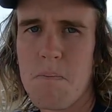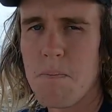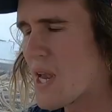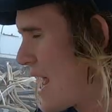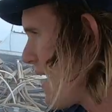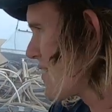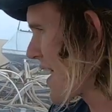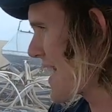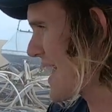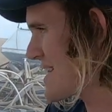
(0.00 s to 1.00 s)
But now I'm
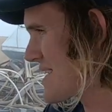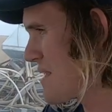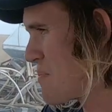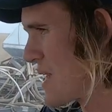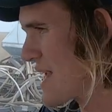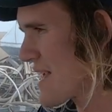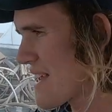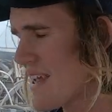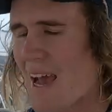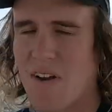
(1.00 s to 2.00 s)
going to get to the big
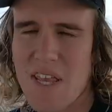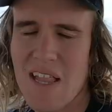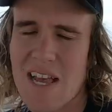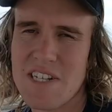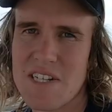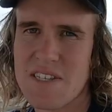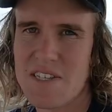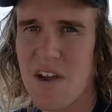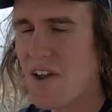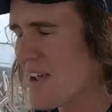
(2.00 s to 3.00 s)
calculation.
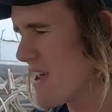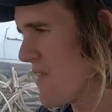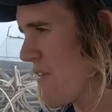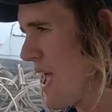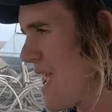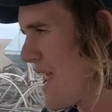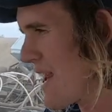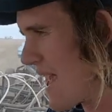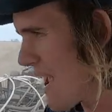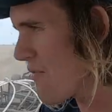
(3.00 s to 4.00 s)
So if
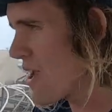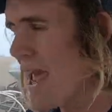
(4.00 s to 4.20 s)
in every